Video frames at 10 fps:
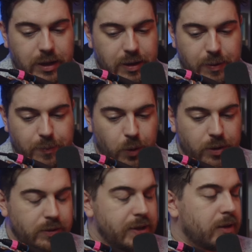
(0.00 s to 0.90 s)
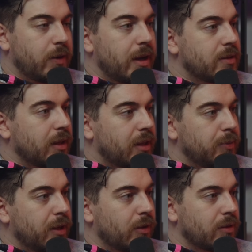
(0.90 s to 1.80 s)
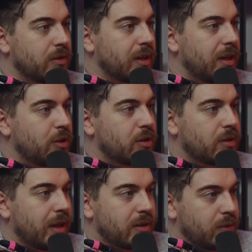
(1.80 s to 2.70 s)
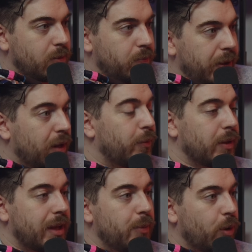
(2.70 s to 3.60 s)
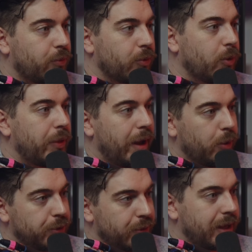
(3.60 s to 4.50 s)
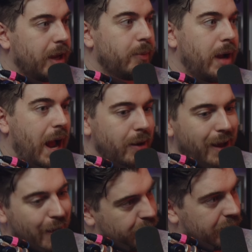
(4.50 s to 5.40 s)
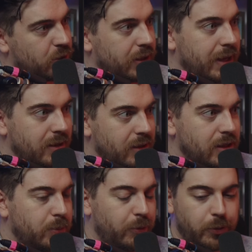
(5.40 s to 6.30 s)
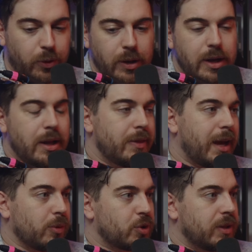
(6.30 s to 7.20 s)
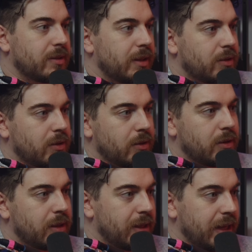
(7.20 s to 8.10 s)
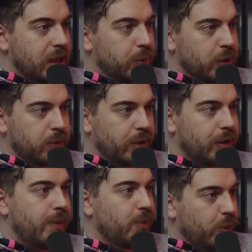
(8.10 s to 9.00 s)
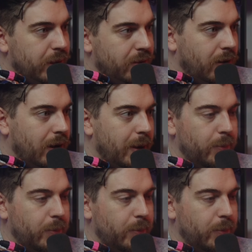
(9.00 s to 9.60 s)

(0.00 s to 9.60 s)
more content creators that keep getting onto Siege. That's better for the game overall, the health of the game, and eventually, as I said before, that will translate to, to the esports program with time.